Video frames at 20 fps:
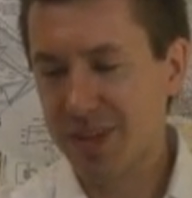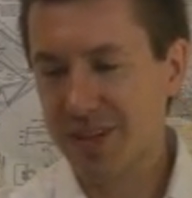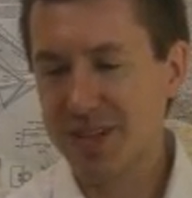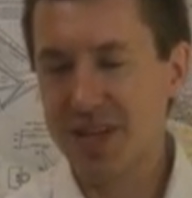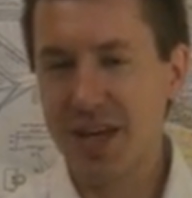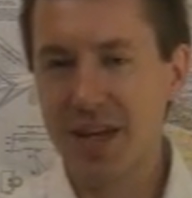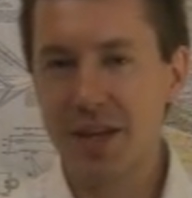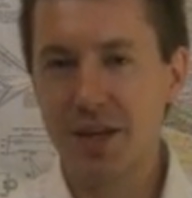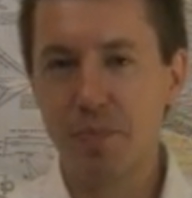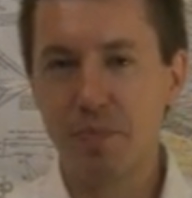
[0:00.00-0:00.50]

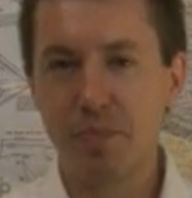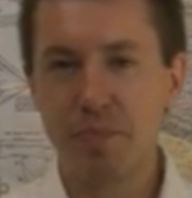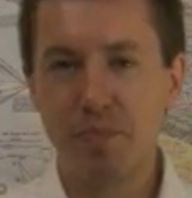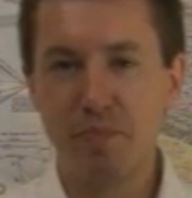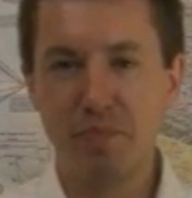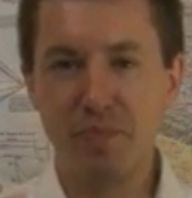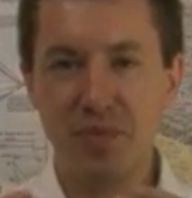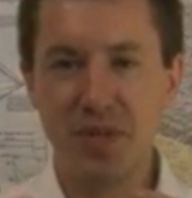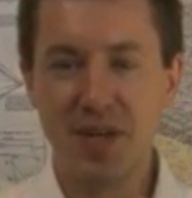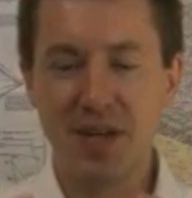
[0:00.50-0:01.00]
tend
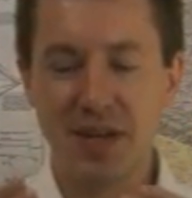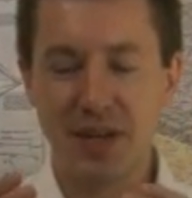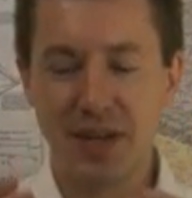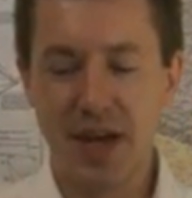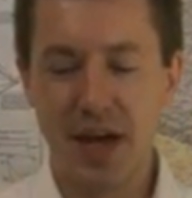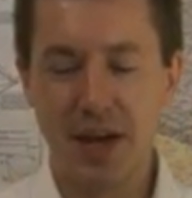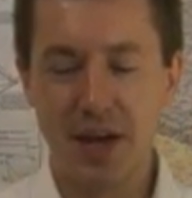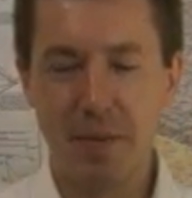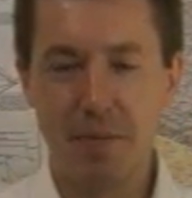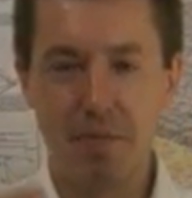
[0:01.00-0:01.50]
to
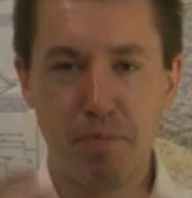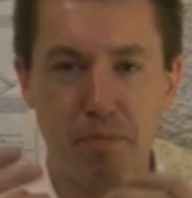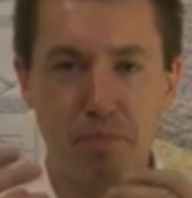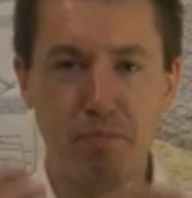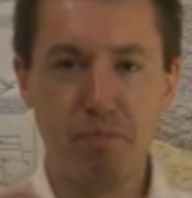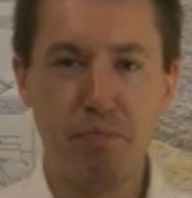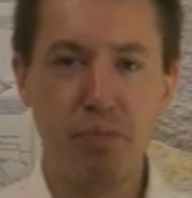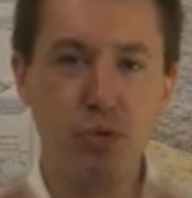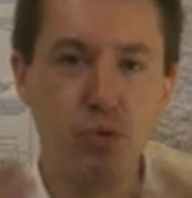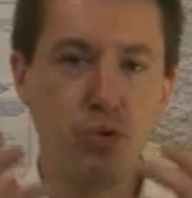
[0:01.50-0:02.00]
kind
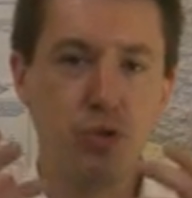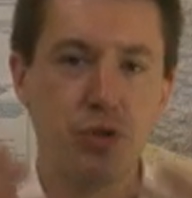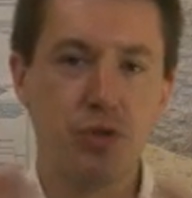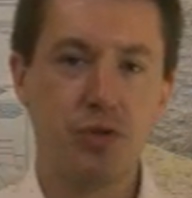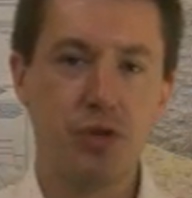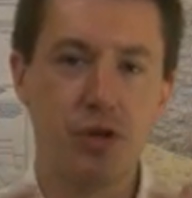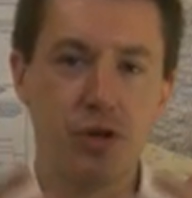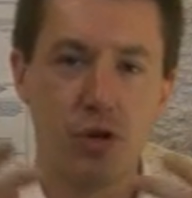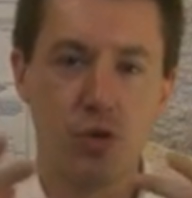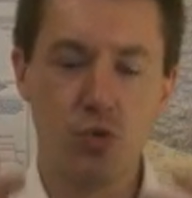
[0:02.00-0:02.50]
of
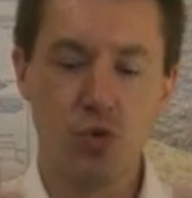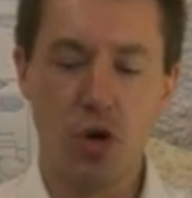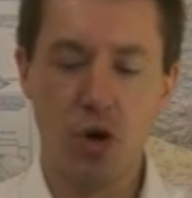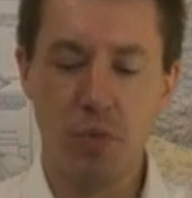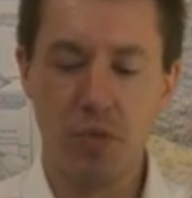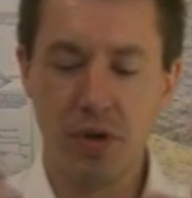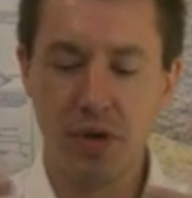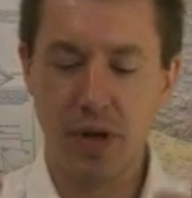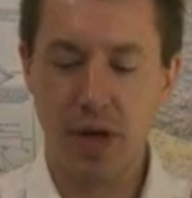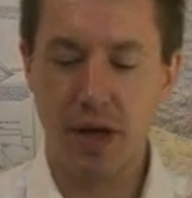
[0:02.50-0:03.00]
boost their
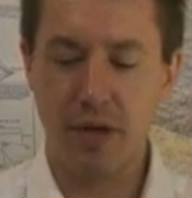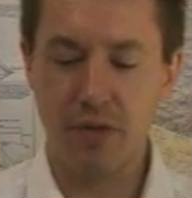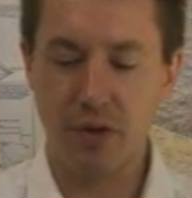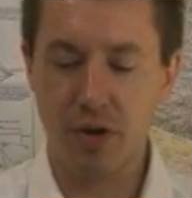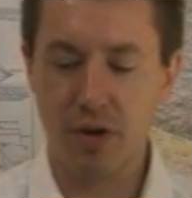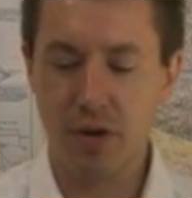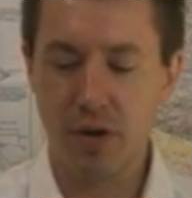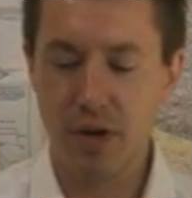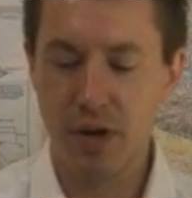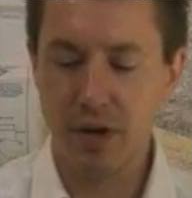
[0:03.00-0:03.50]
aroma and
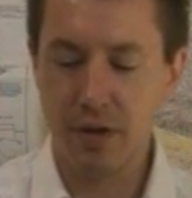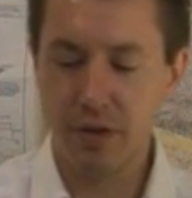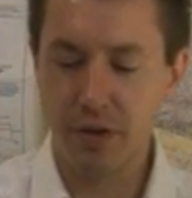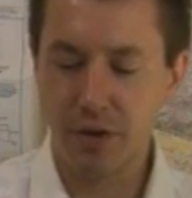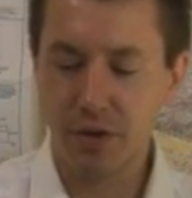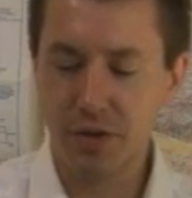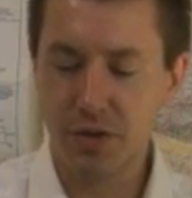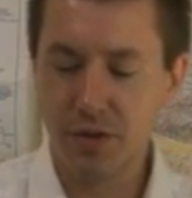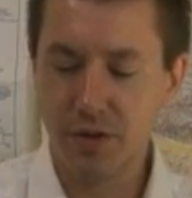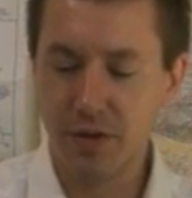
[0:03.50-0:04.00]

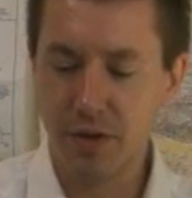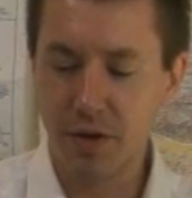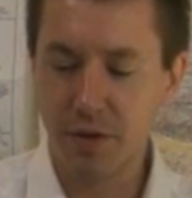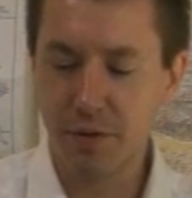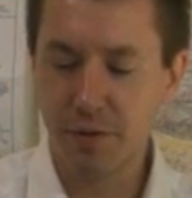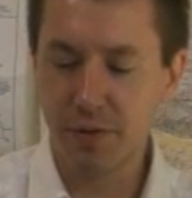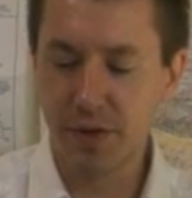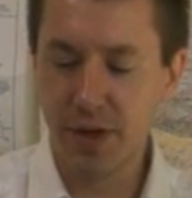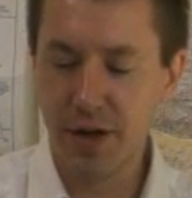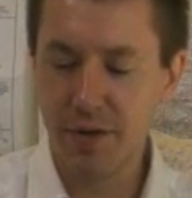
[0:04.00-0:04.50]
their
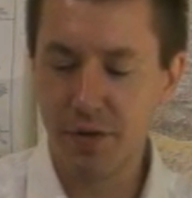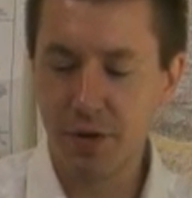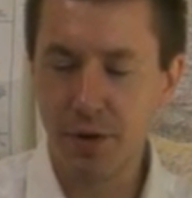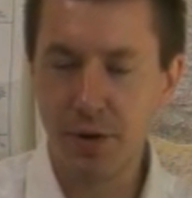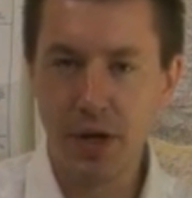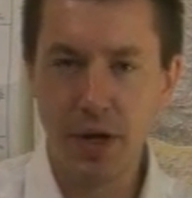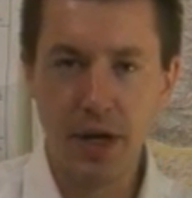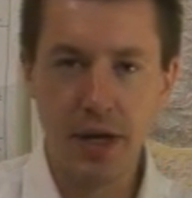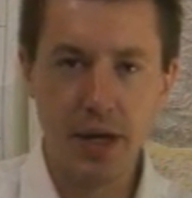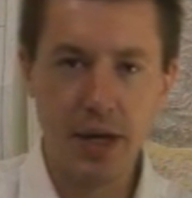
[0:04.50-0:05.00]

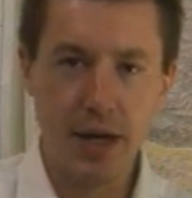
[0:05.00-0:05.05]
flavor